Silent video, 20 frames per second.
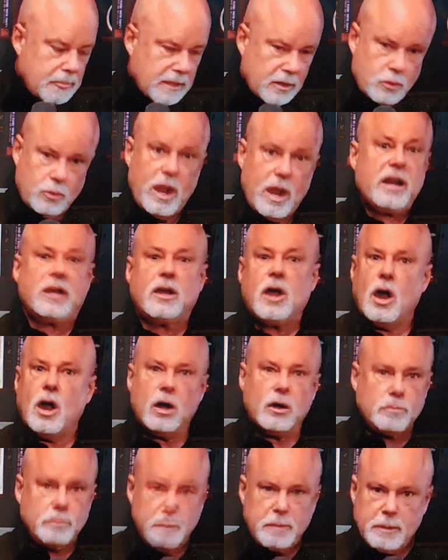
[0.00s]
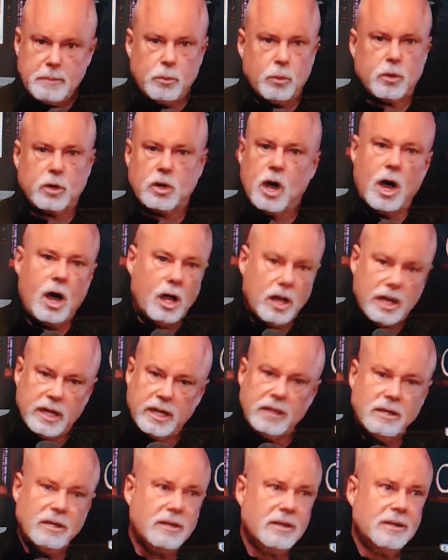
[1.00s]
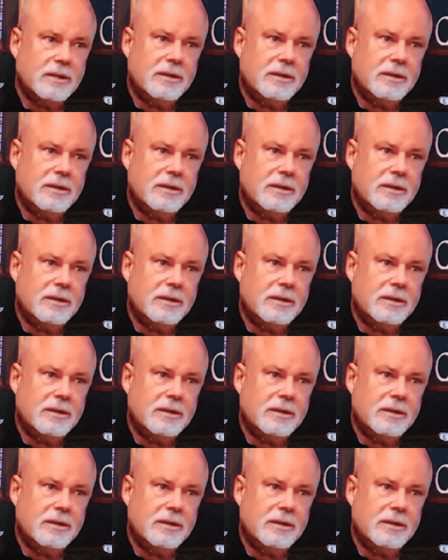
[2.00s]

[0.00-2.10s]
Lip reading: credit card people were calling.